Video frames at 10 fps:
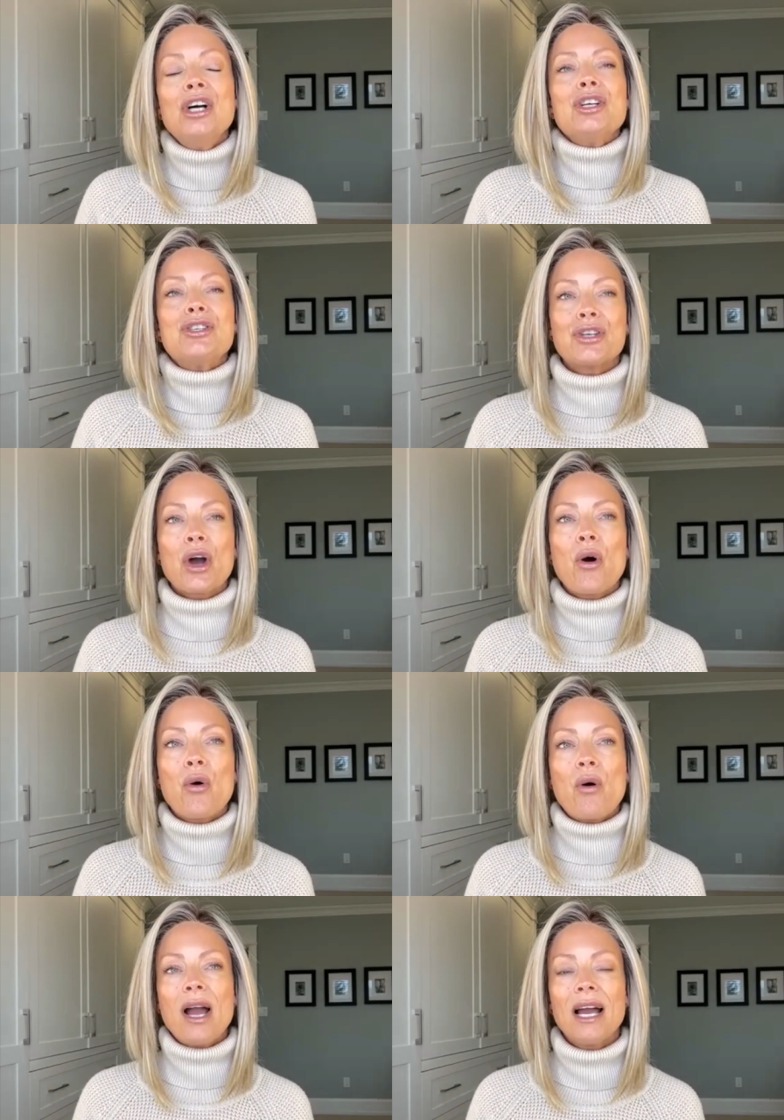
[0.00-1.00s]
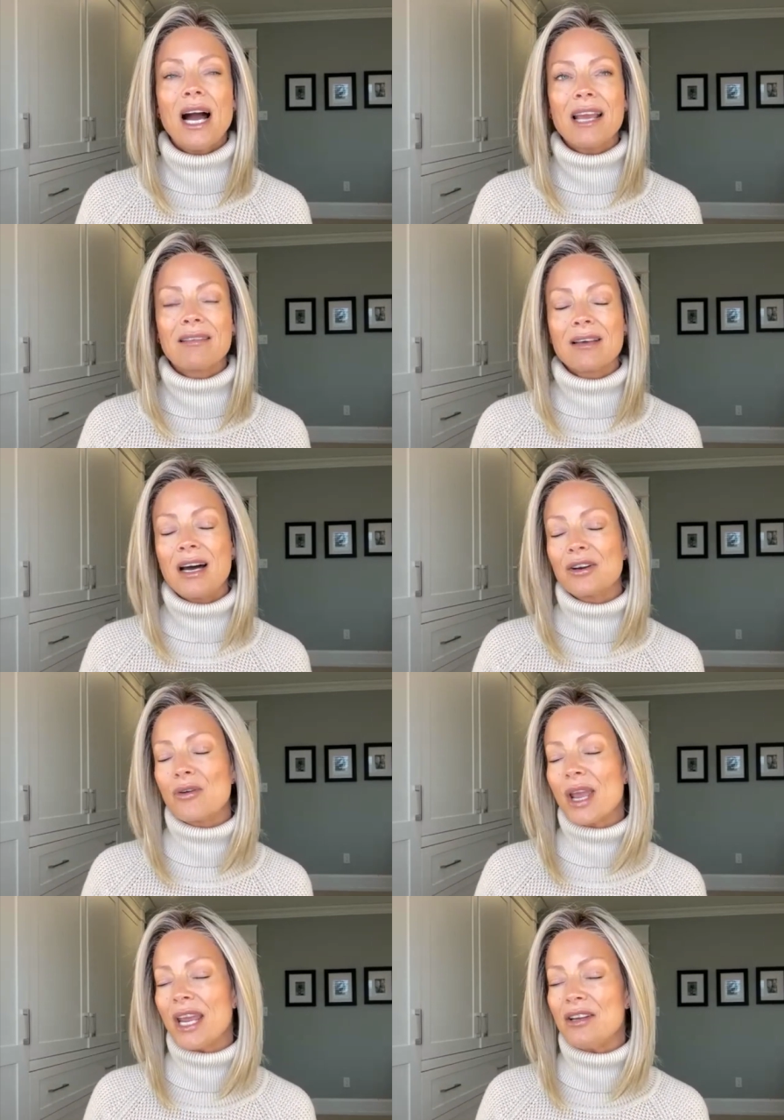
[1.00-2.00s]
So I thought,
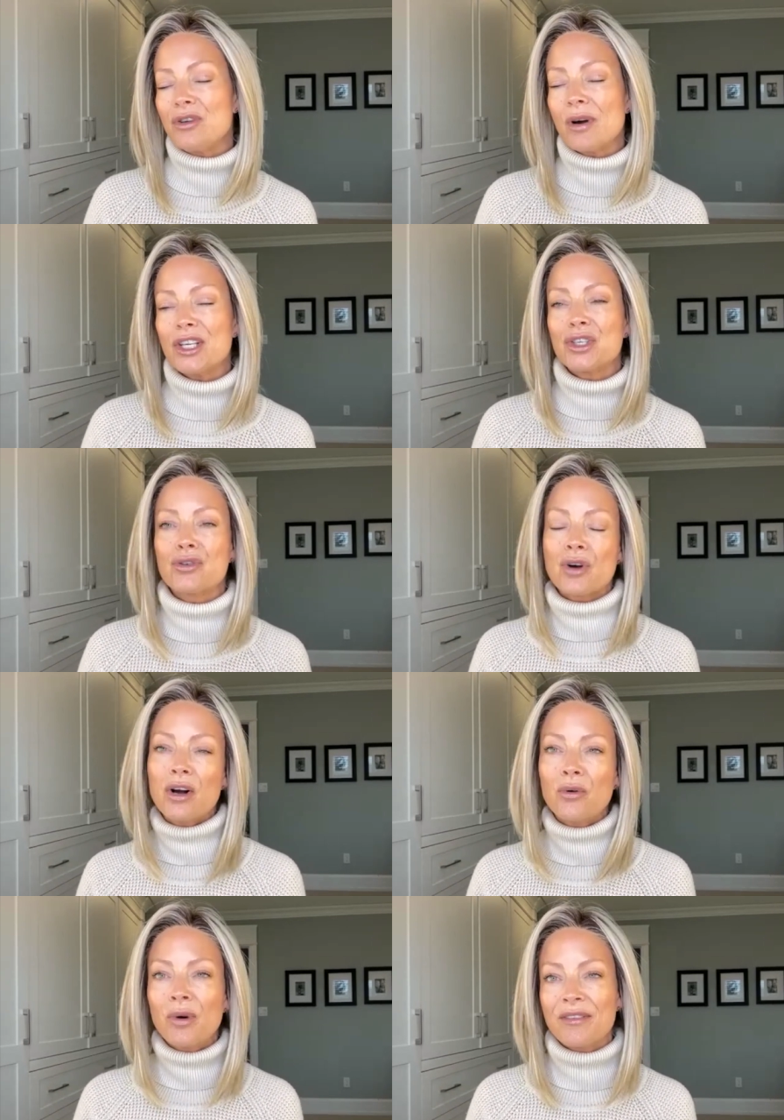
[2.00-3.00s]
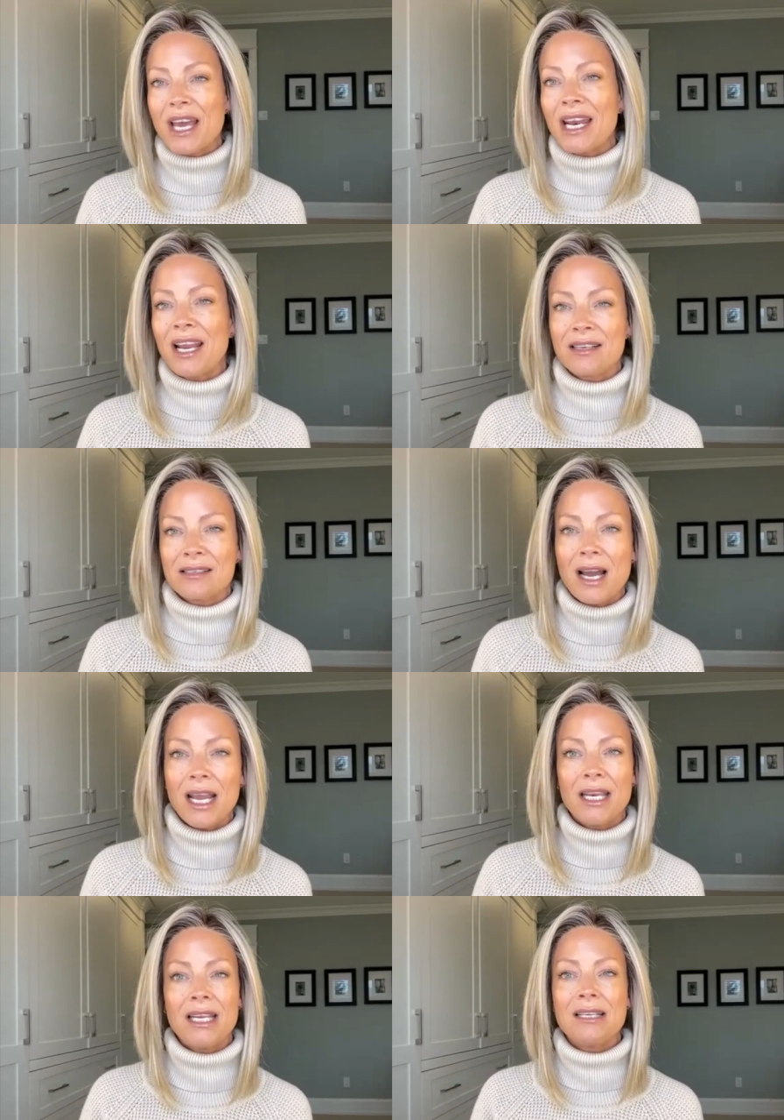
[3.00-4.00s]
okay, do I struggle with that
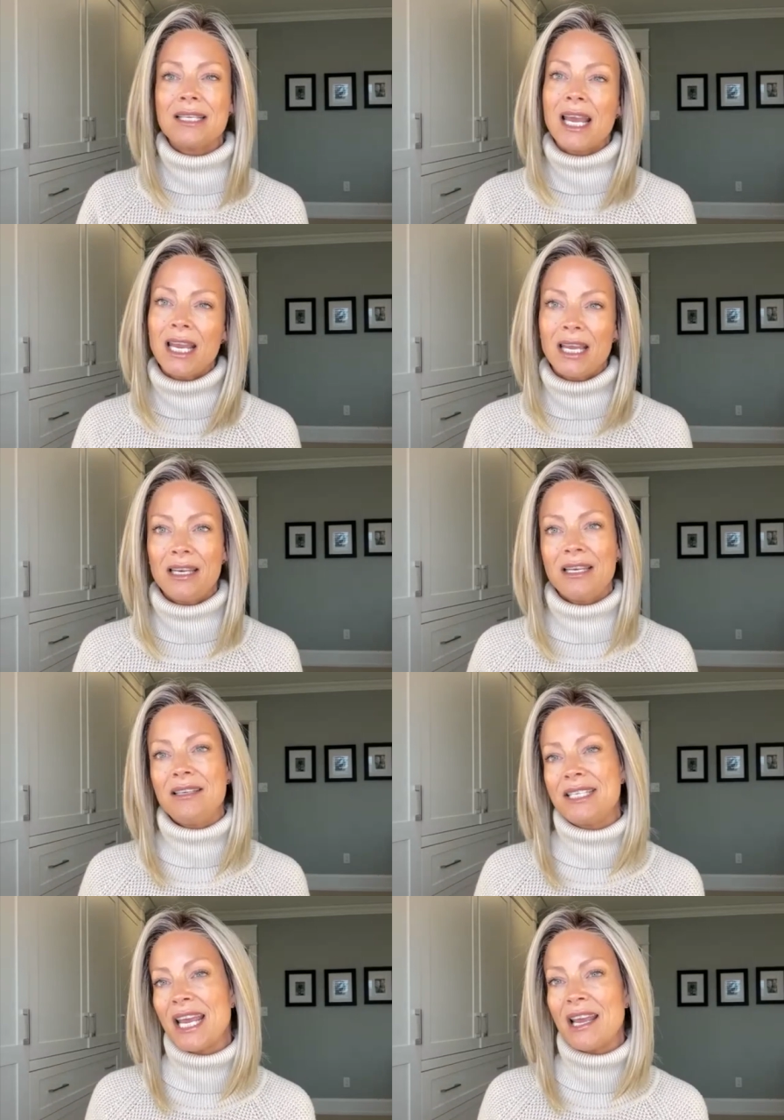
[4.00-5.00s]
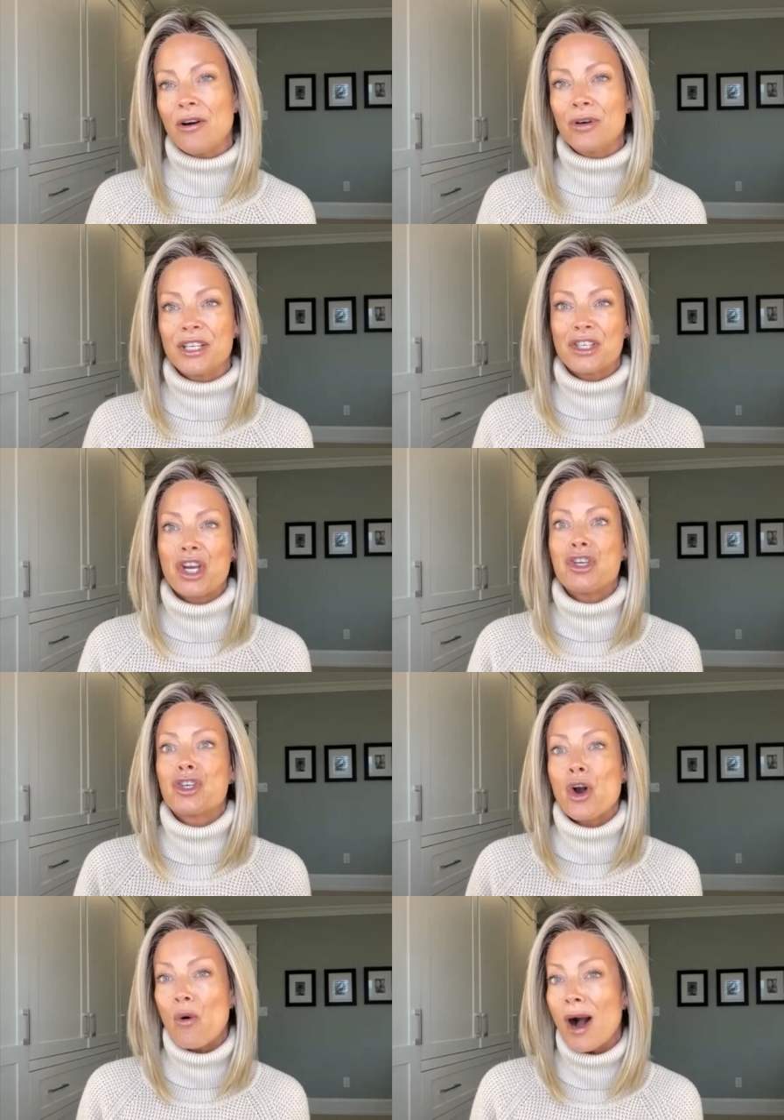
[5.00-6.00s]
anxiety day in and day out as I
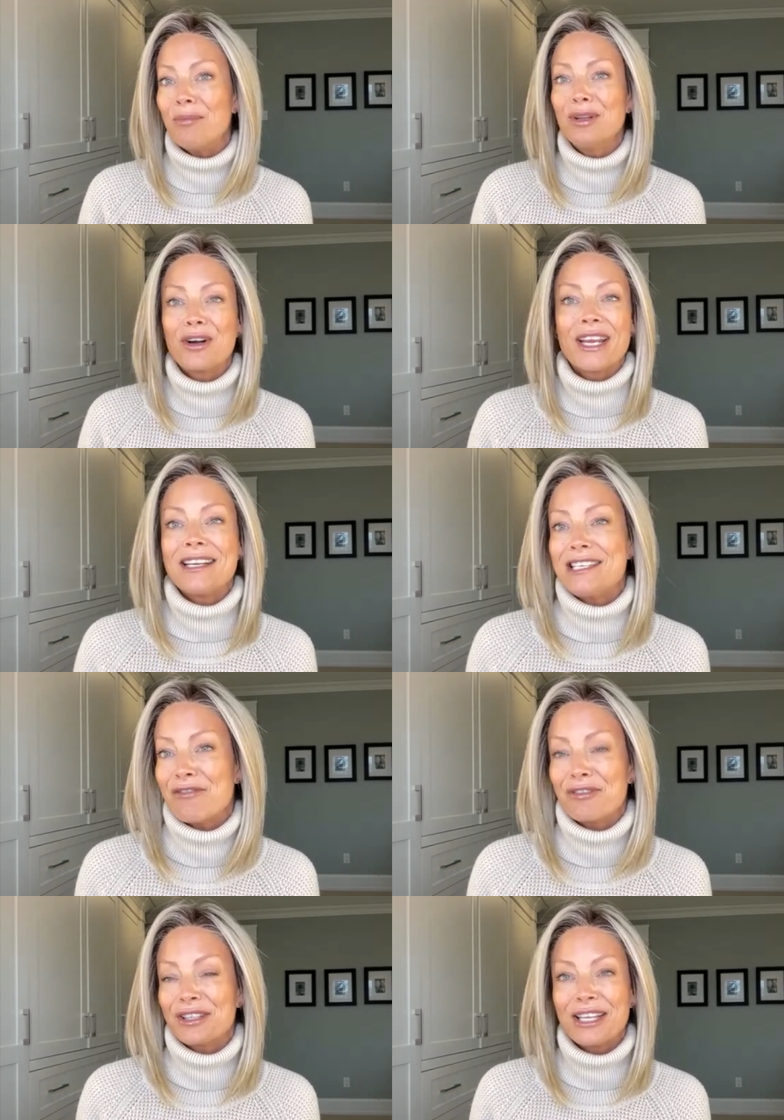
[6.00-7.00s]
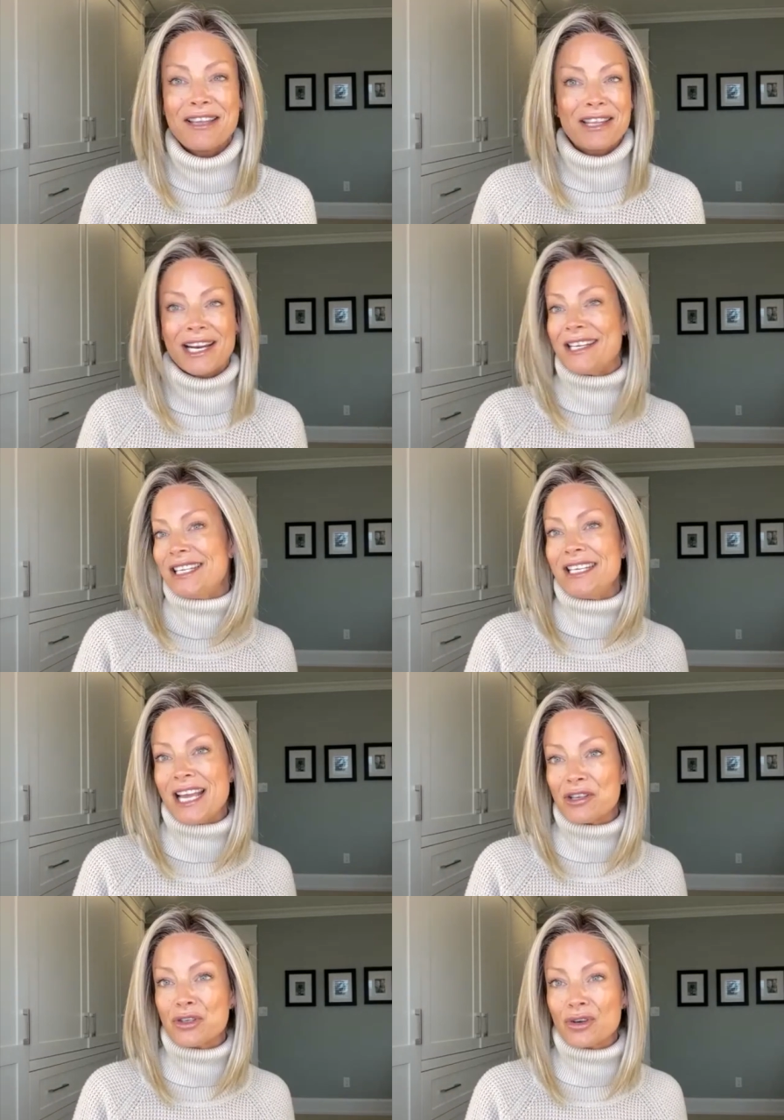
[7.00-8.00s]
show up looking differently than I did
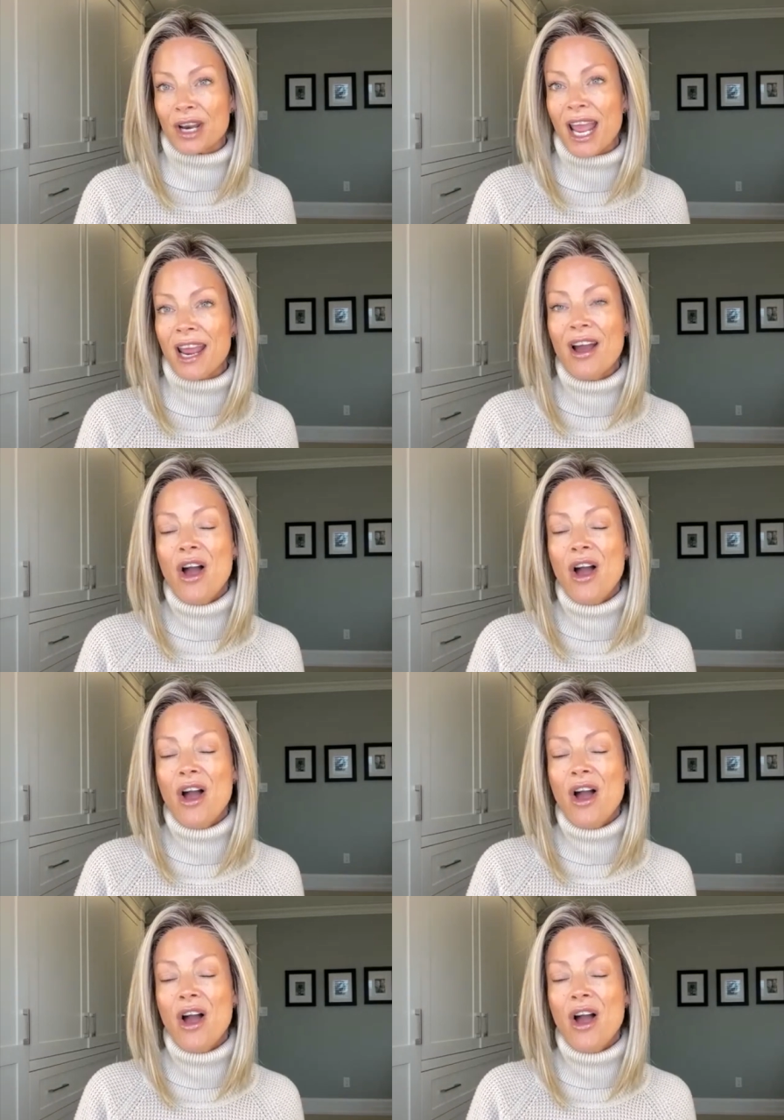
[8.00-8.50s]
yesterday?